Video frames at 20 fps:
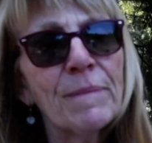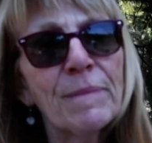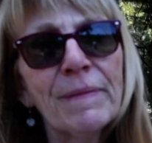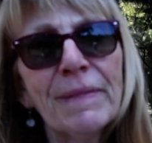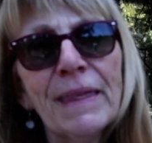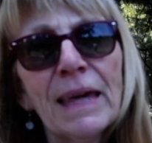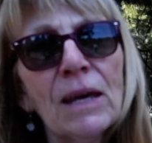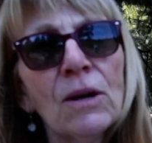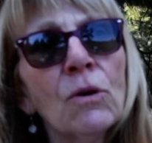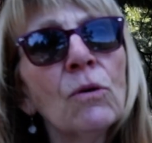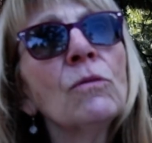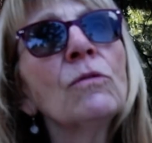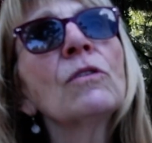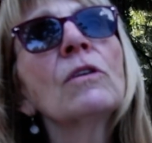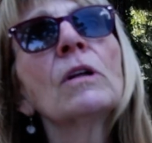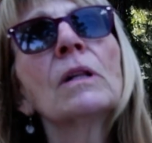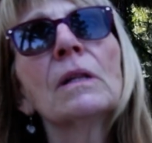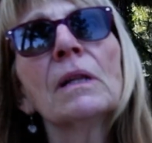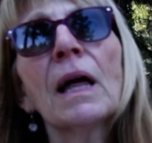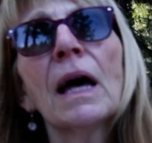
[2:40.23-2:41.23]
They
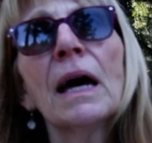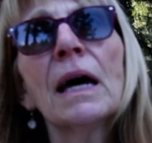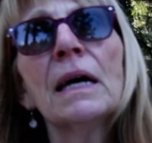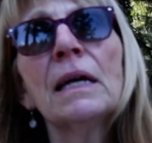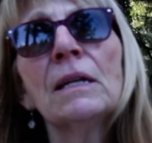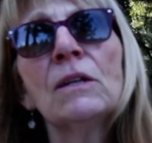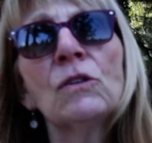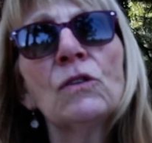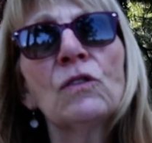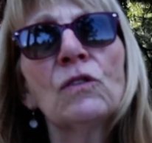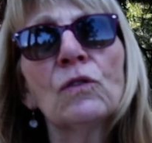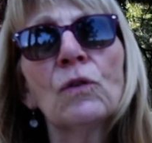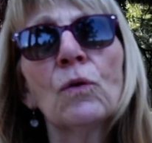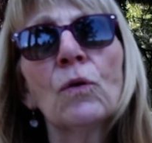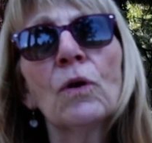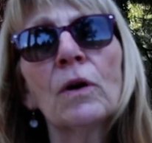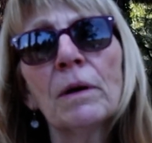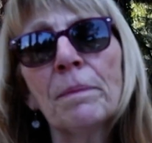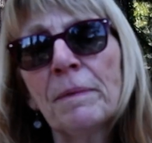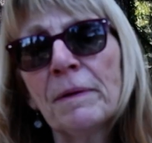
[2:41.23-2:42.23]
don't glide and
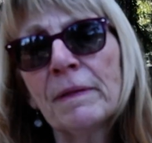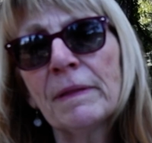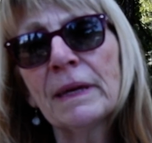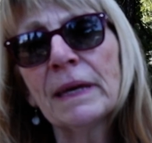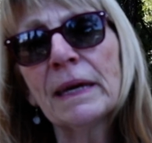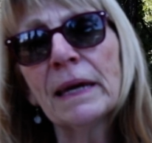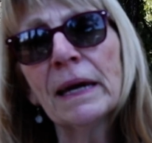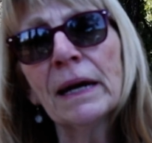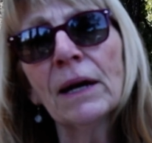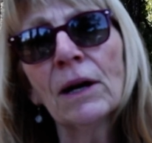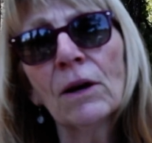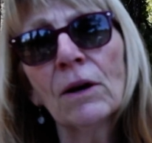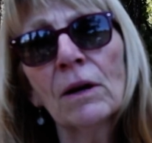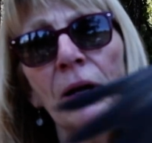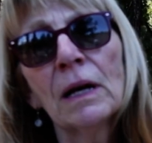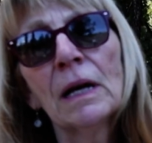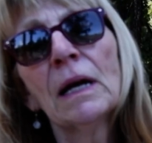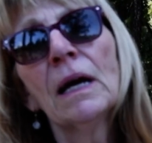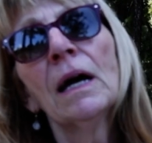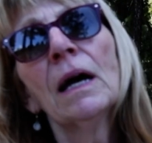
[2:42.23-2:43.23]
soar up in the air
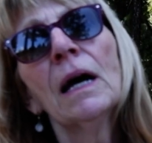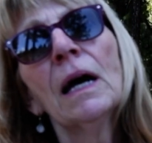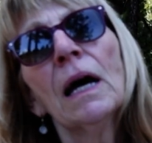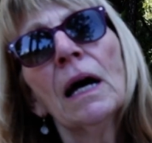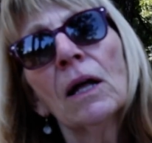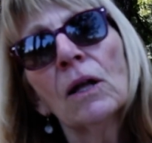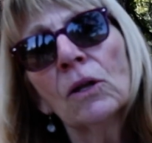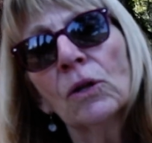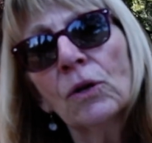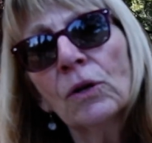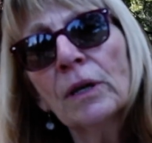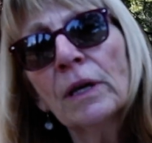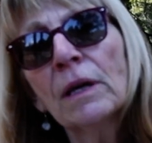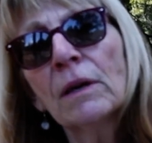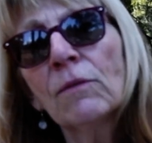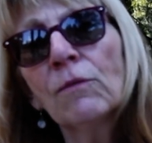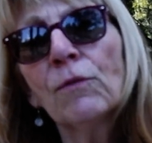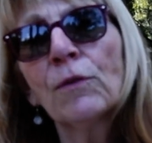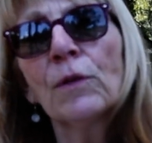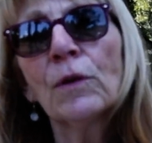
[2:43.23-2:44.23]

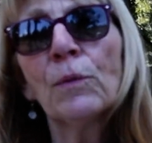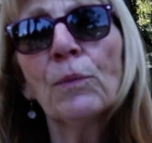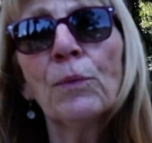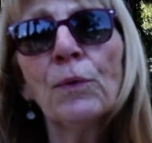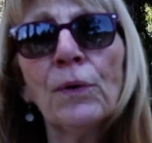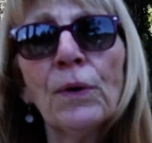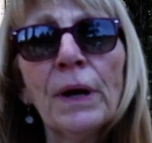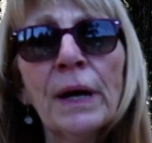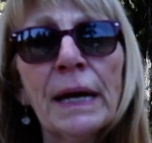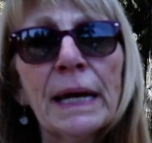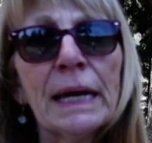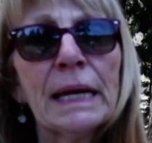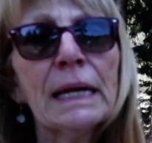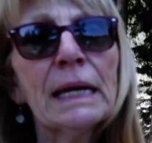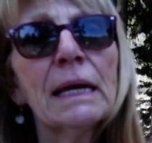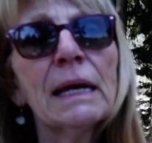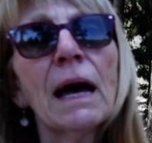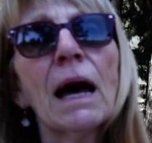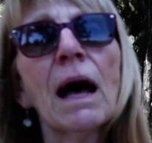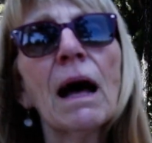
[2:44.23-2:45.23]
looking for their
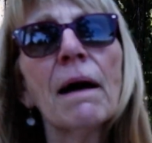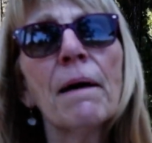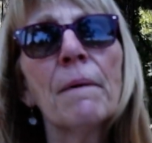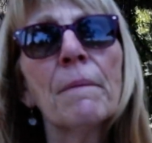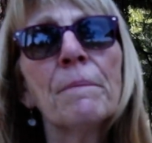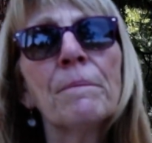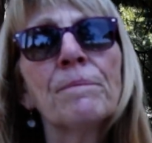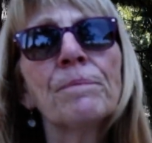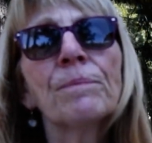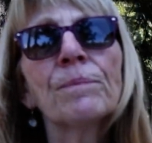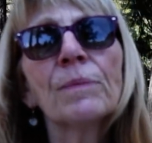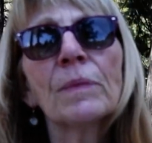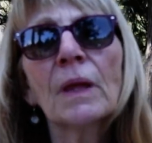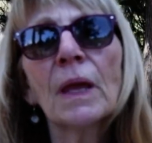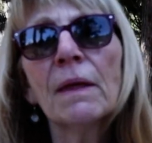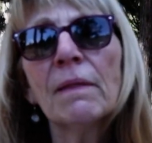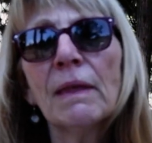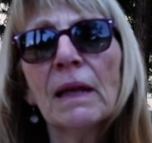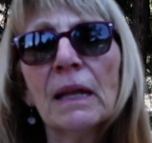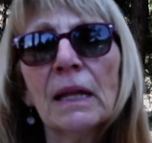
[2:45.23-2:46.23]
prey.
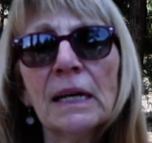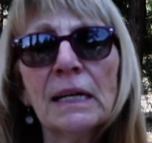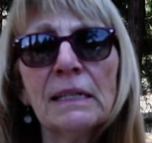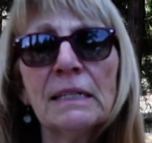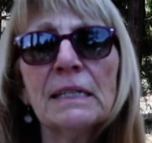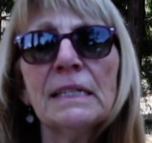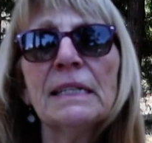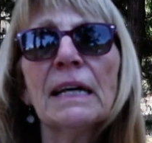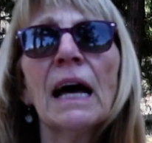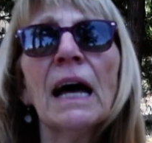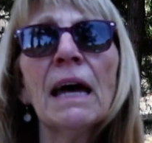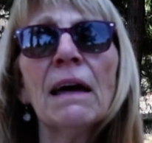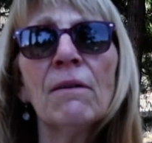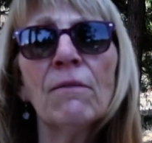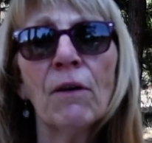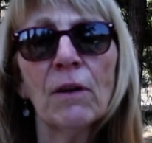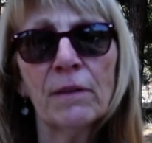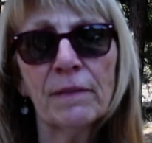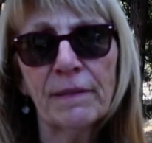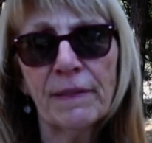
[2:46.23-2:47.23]
They like to
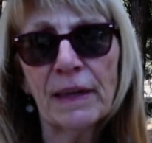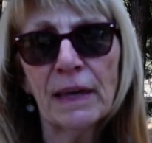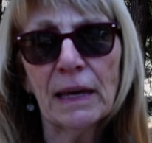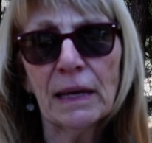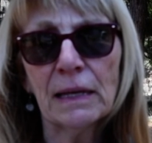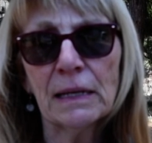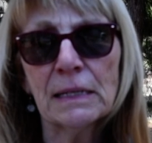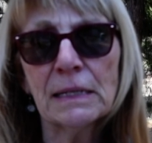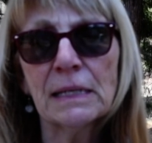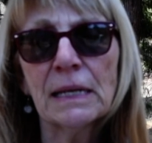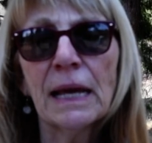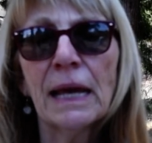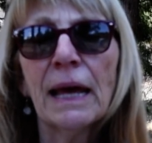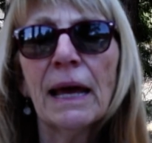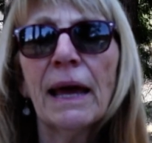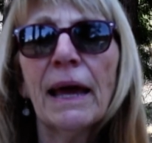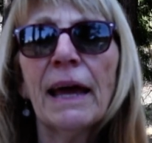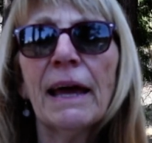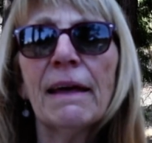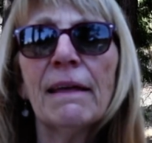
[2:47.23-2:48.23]
dive on things,
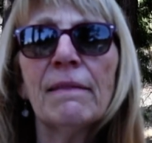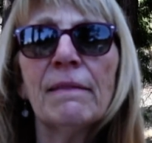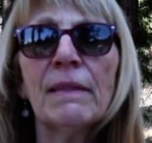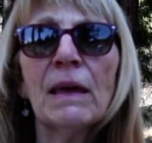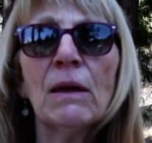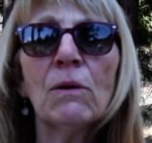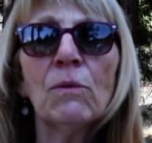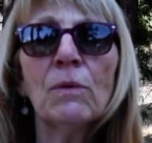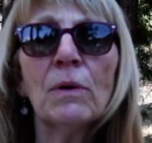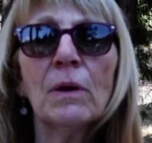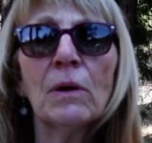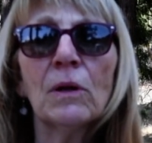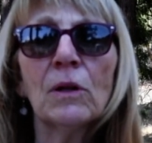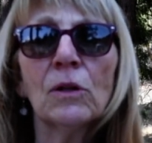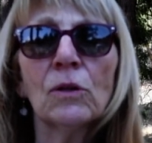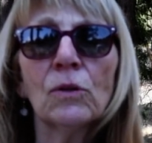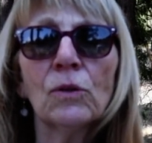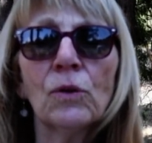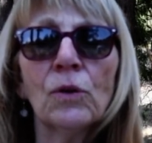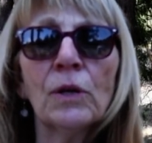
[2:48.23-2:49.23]
and they
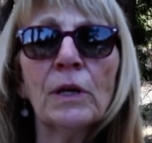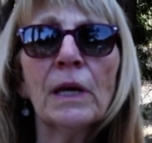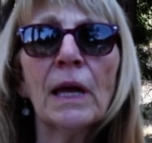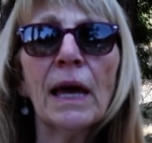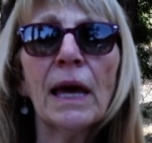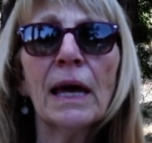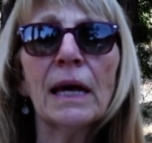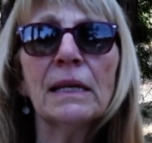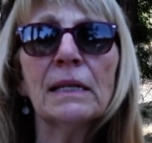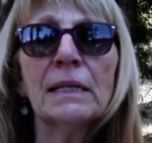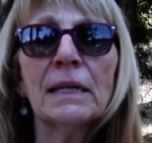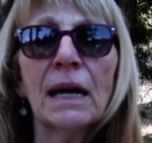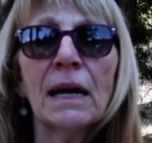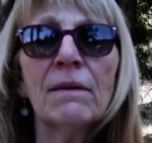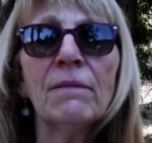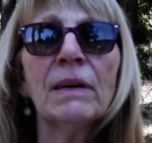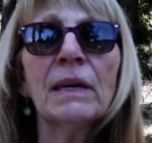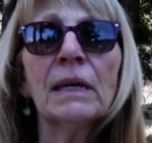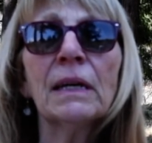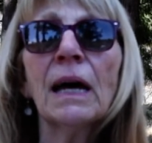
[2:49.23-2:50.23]
look at
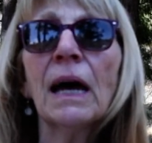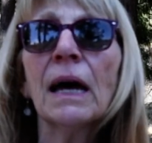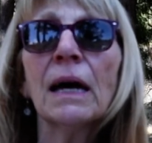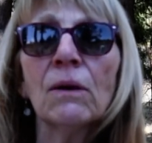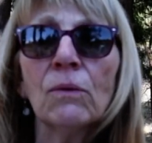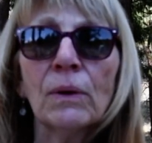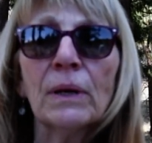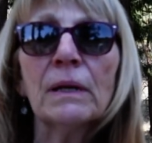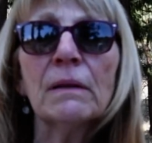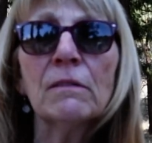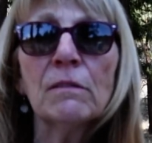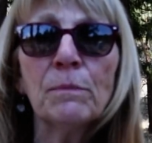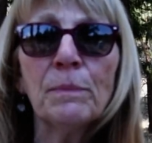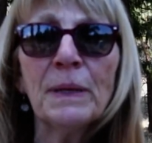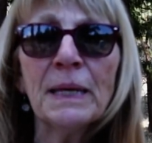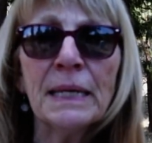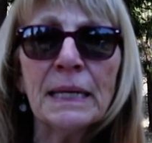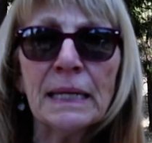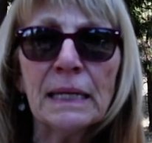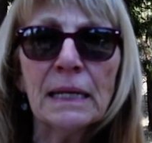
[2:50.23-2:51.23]
diving at a high rate of
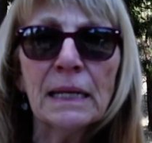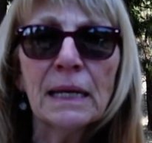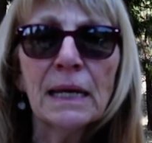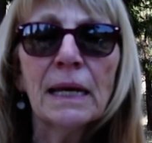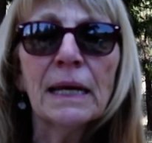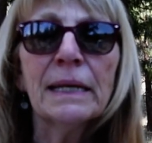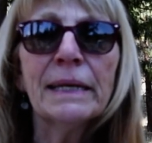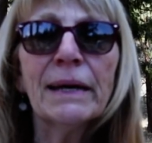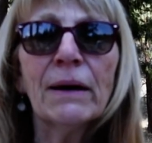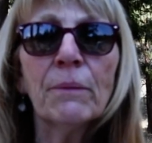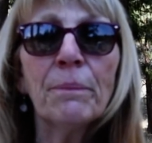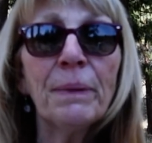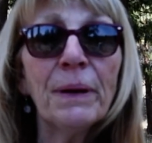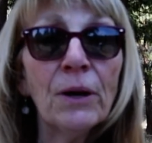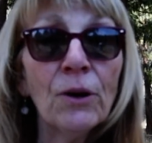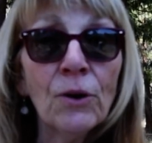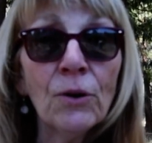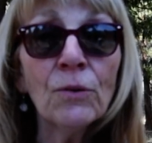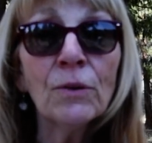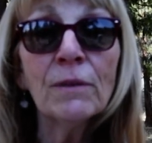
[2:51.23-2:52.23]
speed. Now,
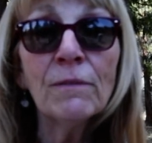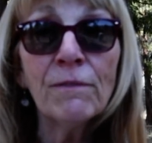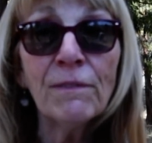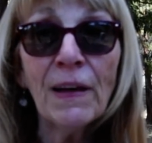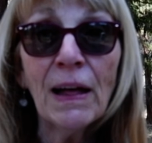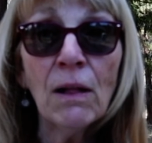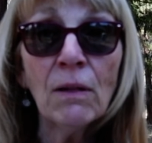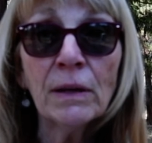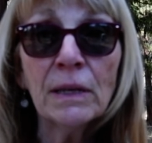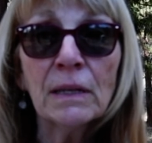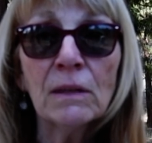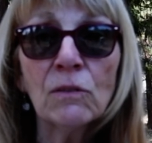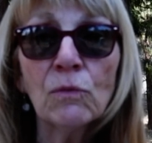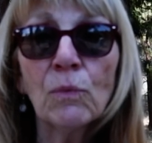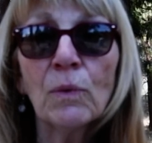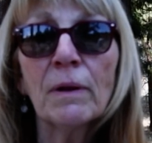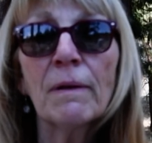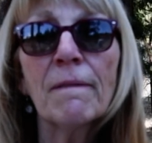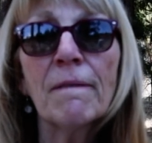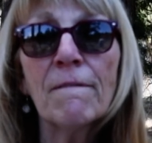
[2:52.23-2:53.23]
Peregrine Falcon is
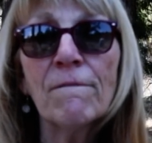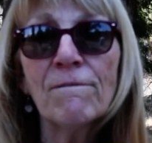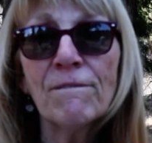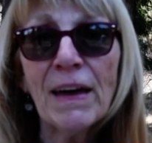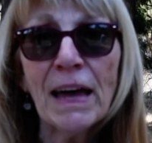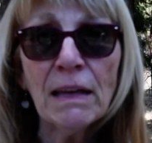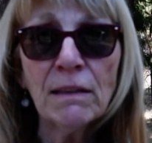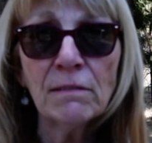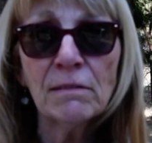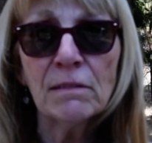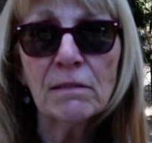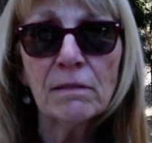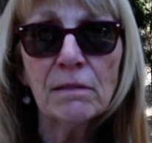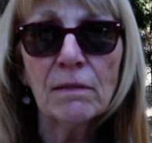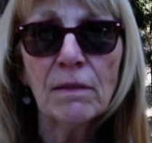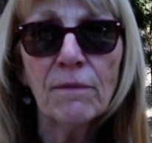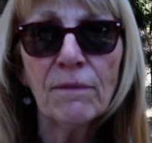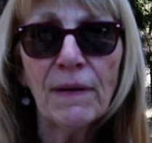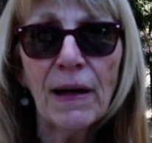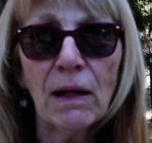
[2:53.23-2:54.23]
one of the fastest
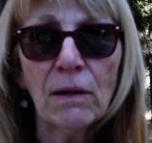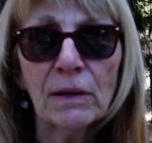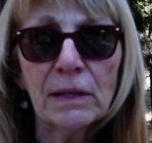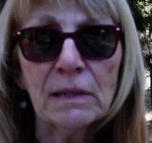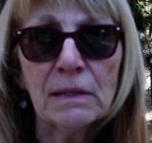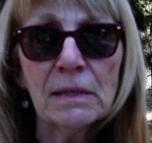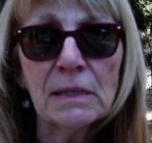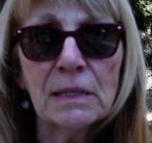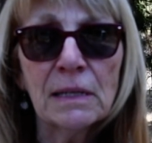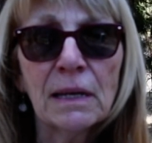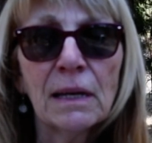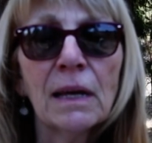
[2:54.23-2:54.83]
of the falcons.